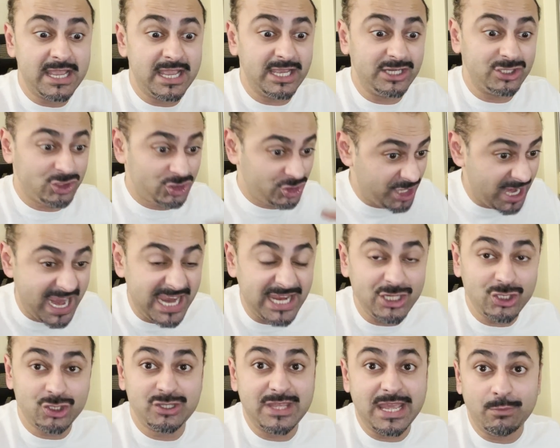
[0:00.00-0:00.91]

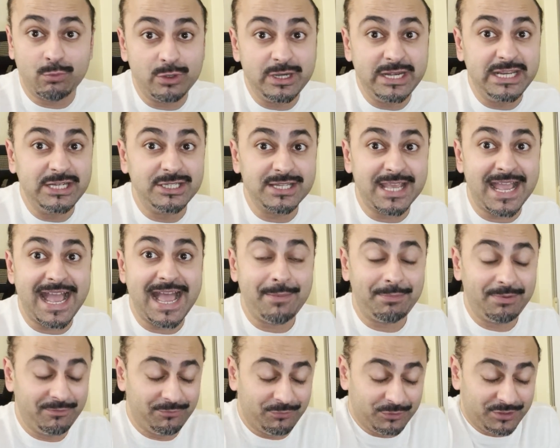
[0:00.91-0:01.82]
change that would need to
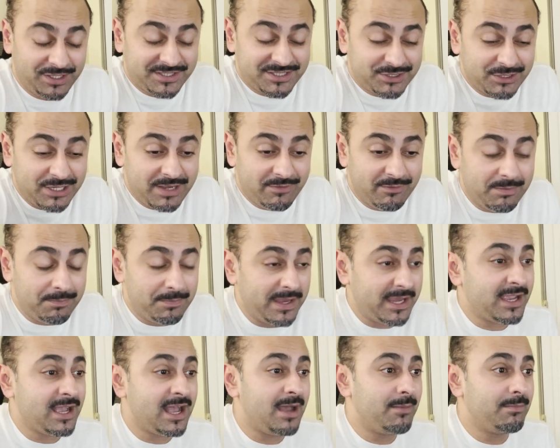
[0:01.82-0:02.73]
happen for this to even
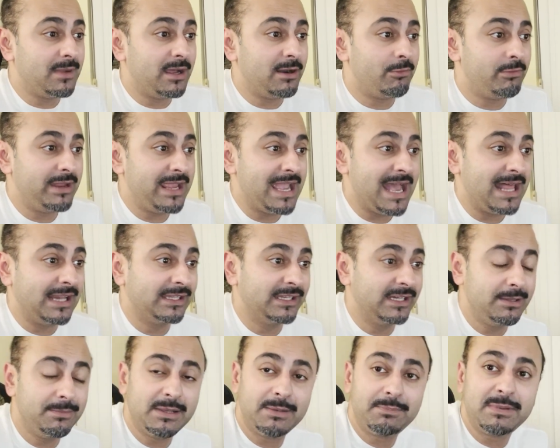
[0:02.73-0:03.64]
become a
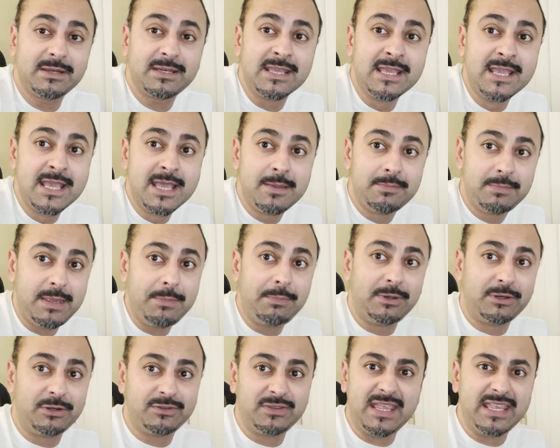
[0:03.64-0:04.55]
reality. But
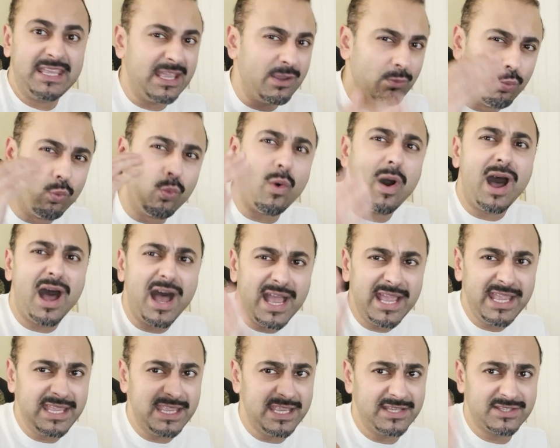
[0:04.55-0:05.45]
people are thinking,
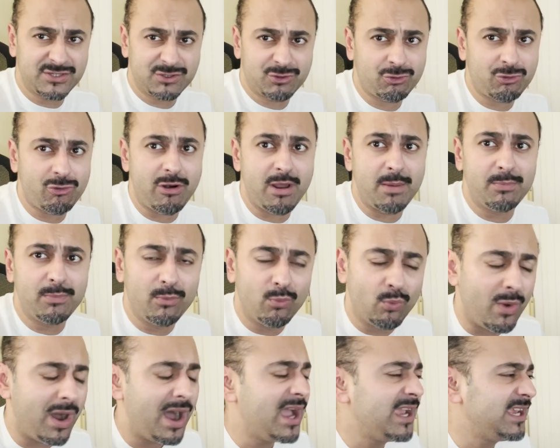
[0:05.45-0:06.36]
why is Trump
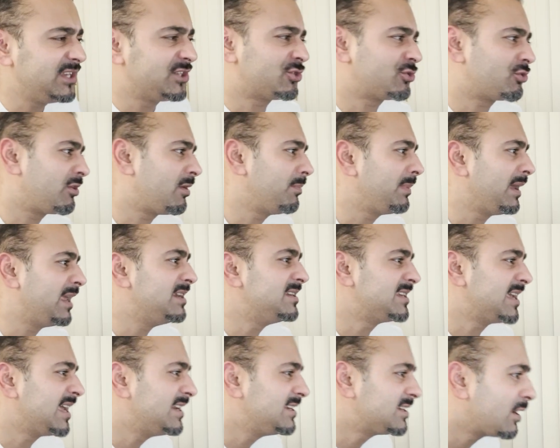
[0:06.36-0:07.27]

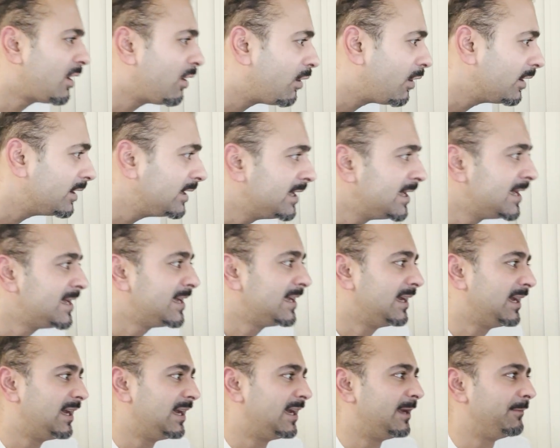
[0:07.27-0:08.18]
intent on
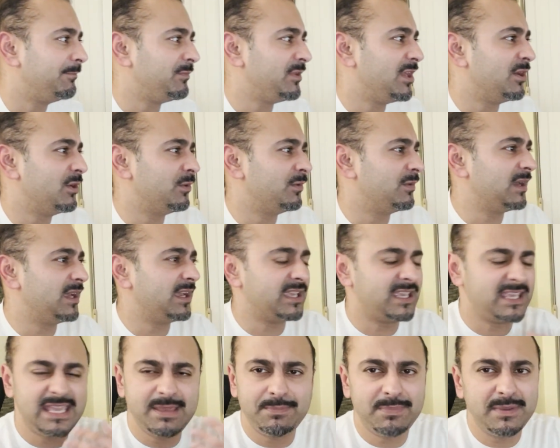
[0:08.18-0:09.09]

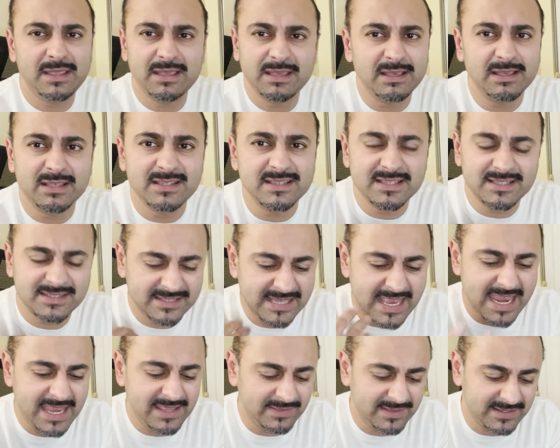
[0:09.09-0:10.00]
keeping
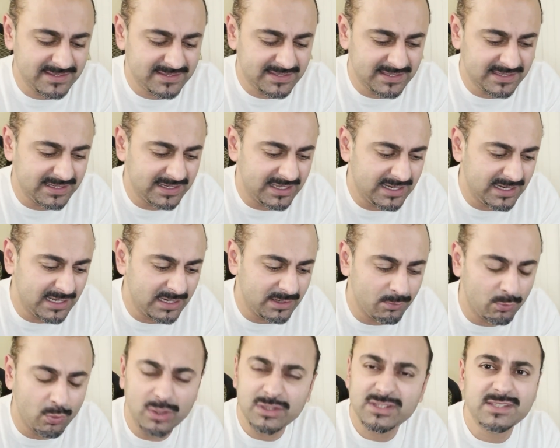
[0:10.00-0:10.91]
saying this,
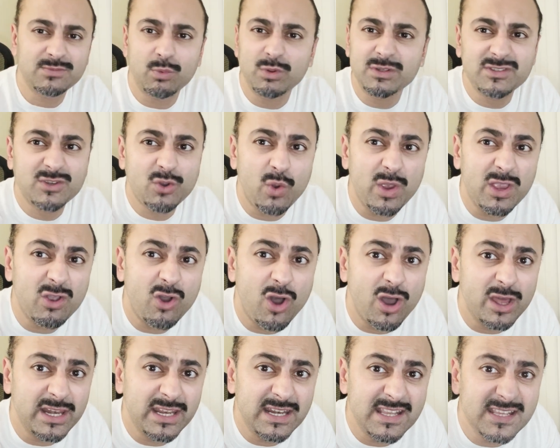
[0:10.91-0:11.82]
and what's going
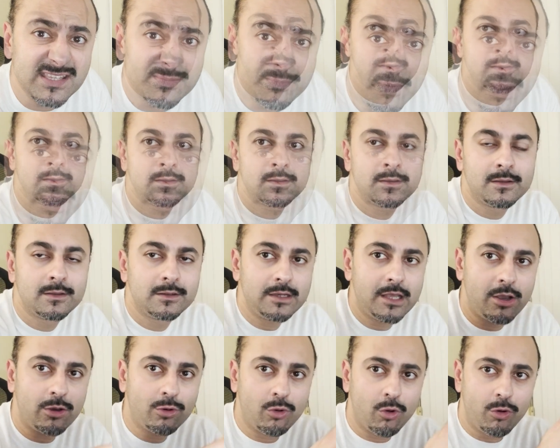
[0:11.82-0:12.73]
on in his mind?
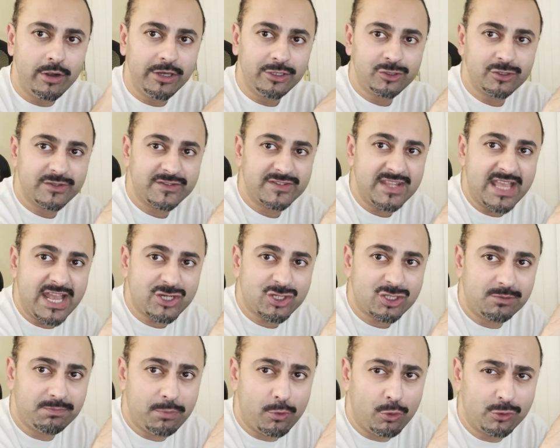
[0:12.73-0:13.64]
Now, according to this
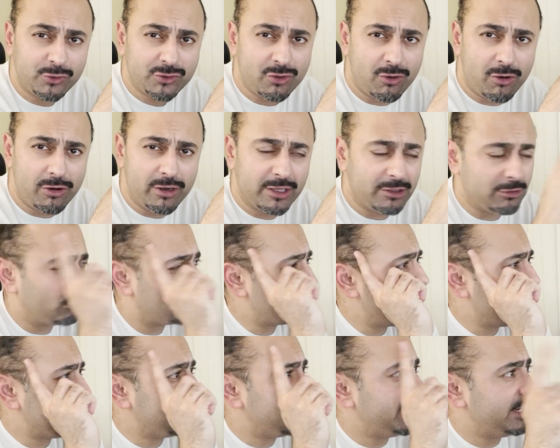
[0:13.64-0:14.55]
National Post article
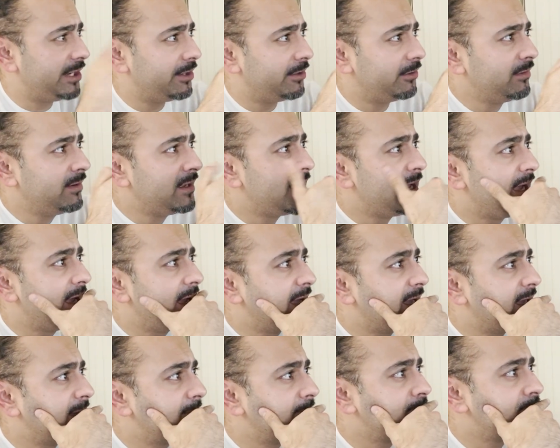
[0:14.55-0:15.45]
right here,
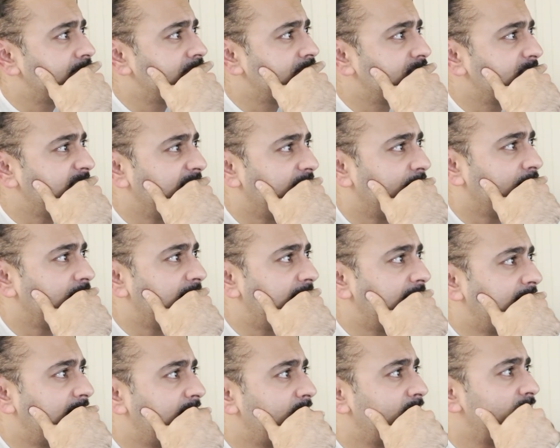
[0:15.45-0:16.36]

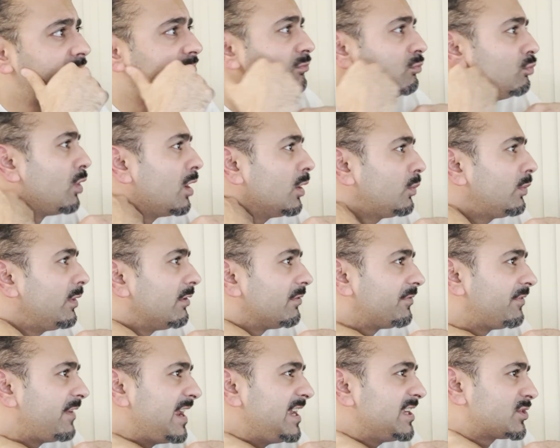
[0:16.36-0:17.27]
what we are
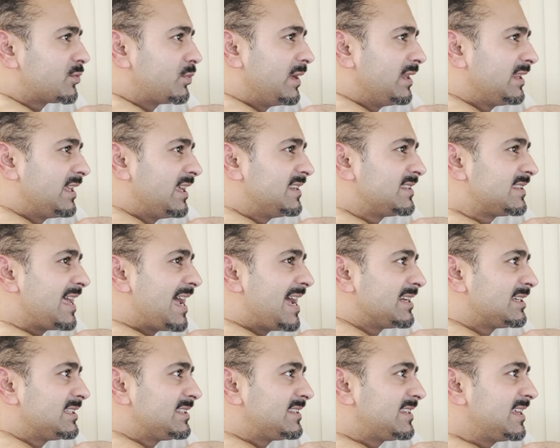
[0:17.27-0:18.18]
faced with is
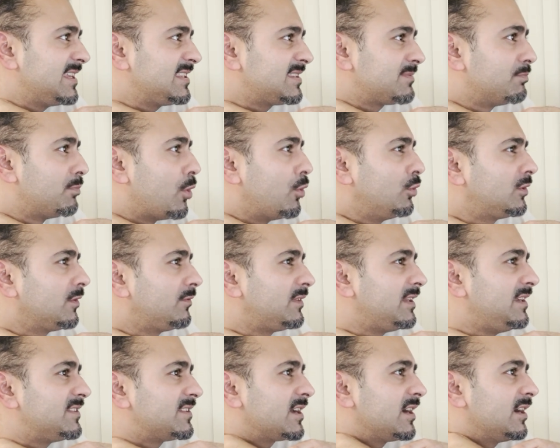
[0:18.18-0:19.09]
that since both of
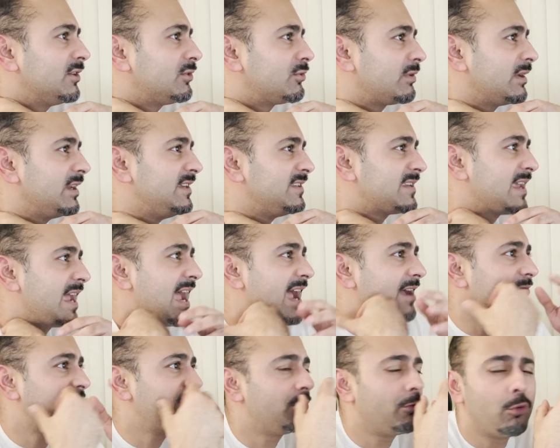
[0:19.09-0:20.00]
these countries
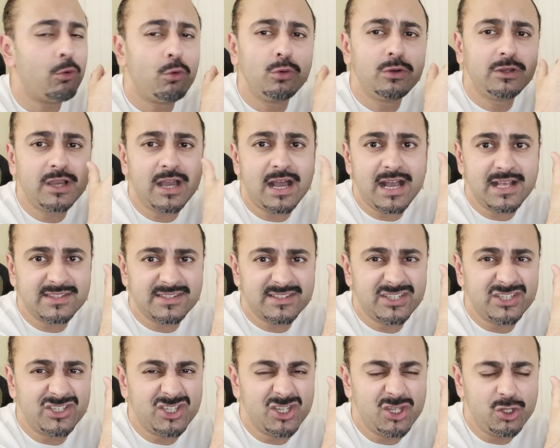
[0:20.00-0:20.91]
have their own
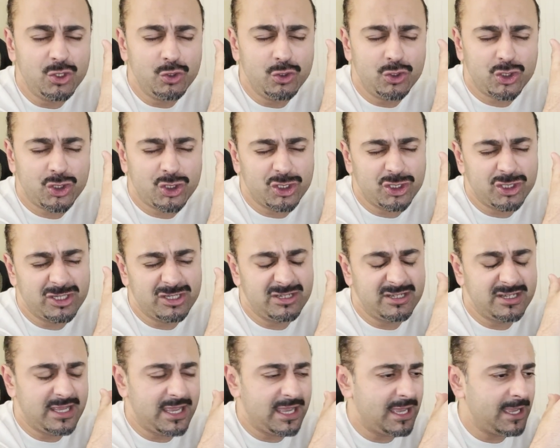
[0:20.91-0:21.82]

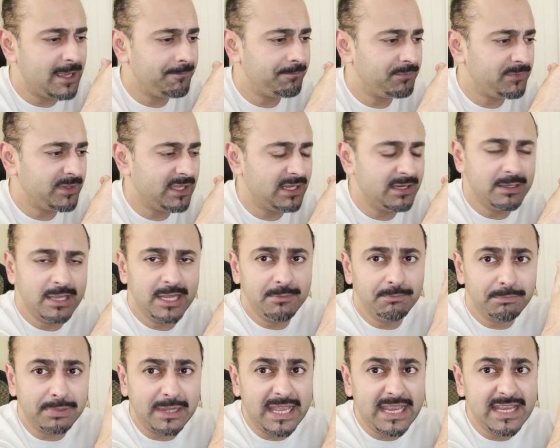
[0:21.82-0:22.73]
constitution
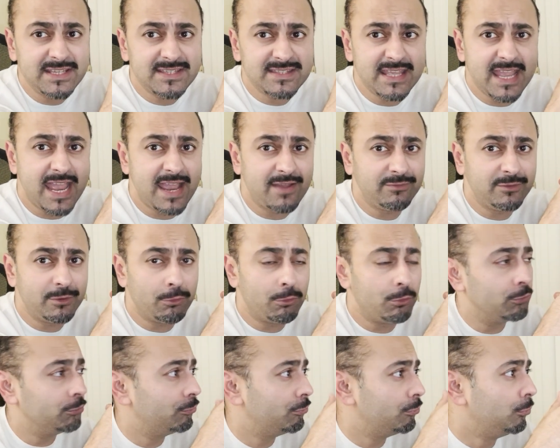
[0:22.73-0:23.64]
in place, they have their
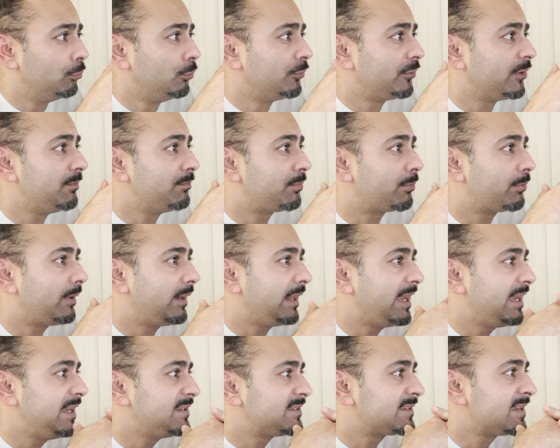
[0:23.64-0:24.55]
own rules in
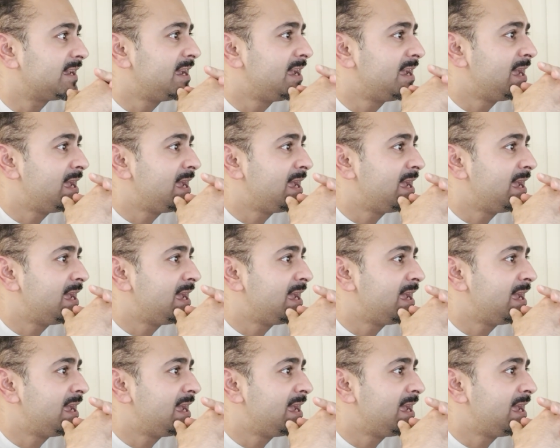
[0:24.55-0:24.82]
place.